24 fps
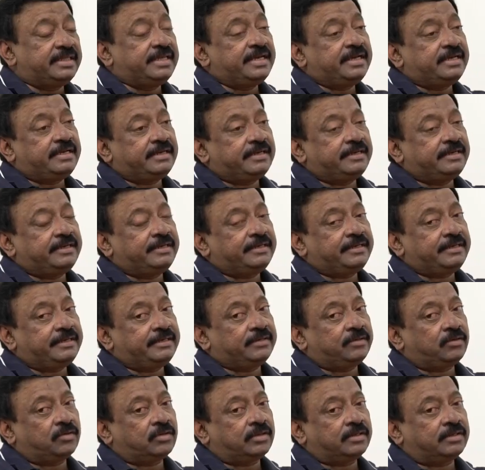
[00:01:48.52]
Identante
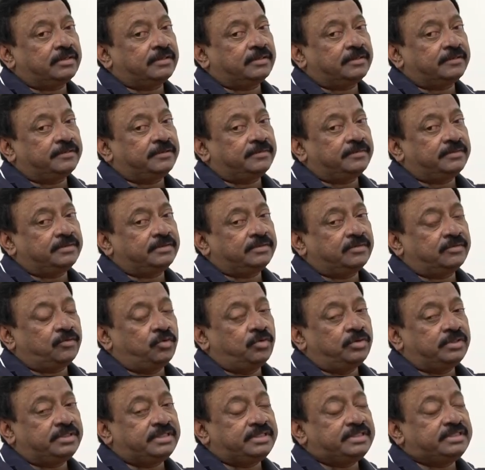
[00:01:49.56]
oka
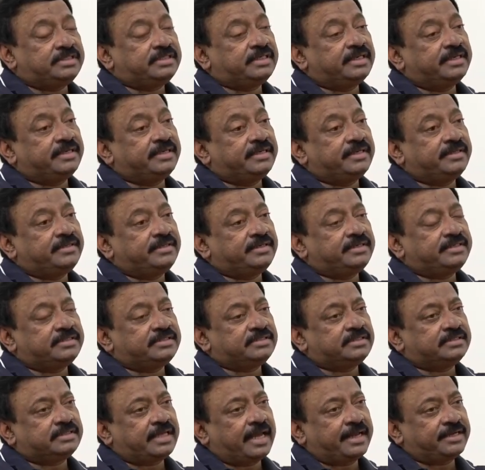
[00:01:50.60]
OTT anedi it
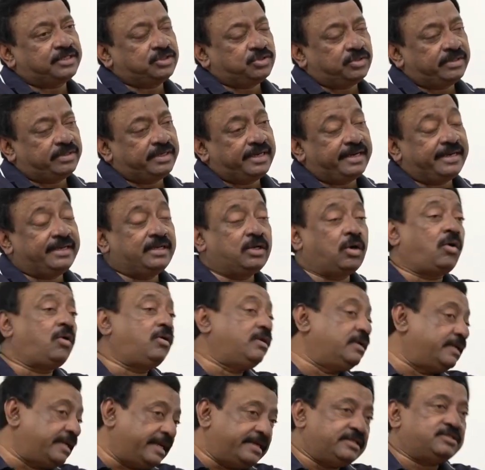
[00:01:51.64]
is actually getting
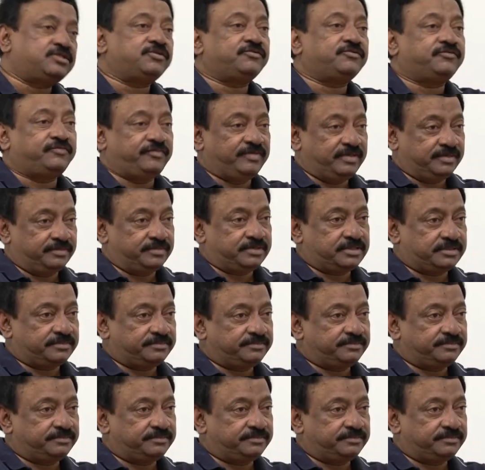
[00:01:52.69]
all kinds of films